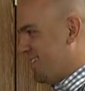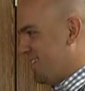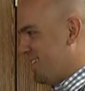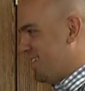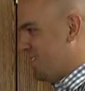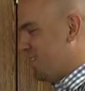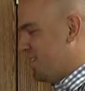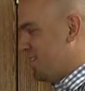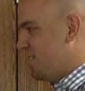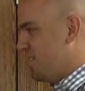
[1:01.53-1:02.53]

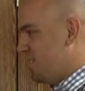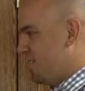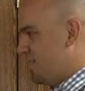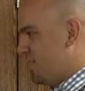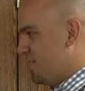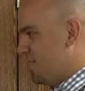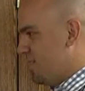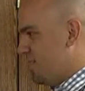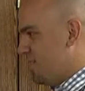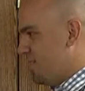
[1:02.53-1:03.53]

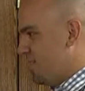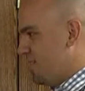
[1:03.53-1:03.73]
The person shown says nothing.